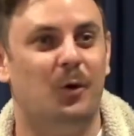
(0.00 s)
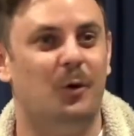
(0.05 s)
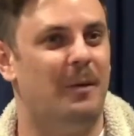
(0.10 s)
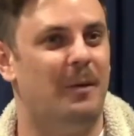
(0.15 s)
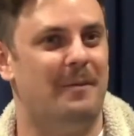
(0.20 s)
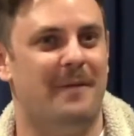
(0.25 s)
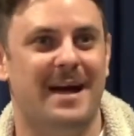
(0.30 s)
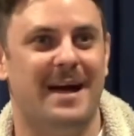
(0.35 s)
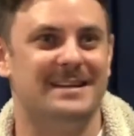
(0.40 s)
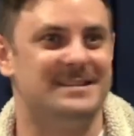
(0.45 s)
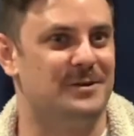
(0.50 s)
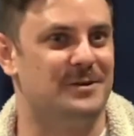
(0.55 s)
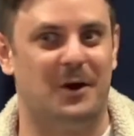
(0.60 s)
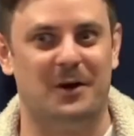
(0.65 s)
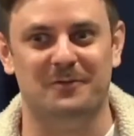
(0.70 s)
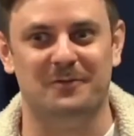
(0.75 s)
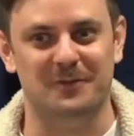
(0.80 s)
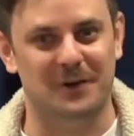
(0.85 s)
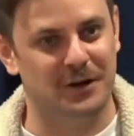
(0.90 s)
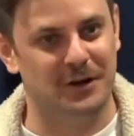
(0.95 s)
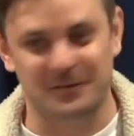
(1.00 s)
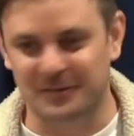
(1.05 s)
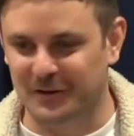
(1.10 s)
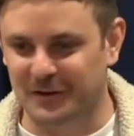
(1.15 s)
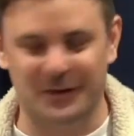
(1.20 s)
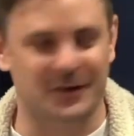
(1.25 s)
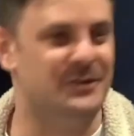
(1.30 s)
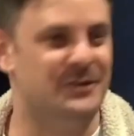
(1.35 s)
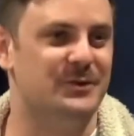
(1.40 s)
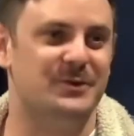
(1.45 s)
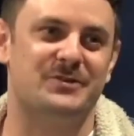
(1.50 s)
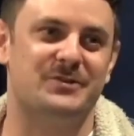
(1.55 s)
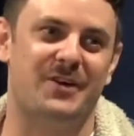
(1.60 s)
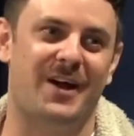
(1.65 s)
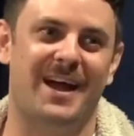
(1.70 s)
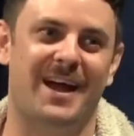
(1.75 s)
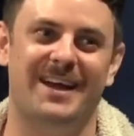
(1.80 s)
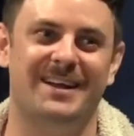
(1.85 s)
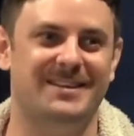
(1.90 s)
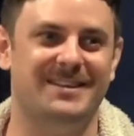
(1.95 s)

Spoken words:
my mates kind of, you got to do a trade,